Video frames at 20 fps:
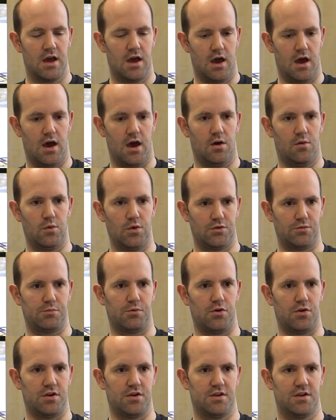uh, at which
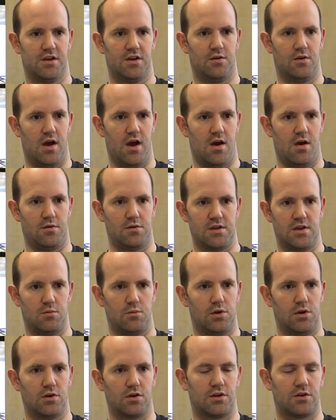point uh, yeah,
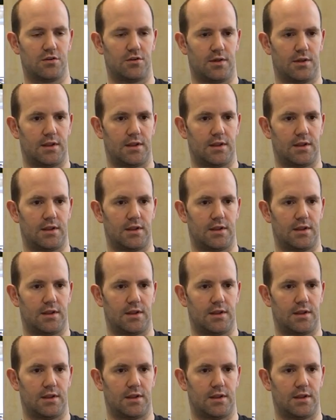we'll look at doing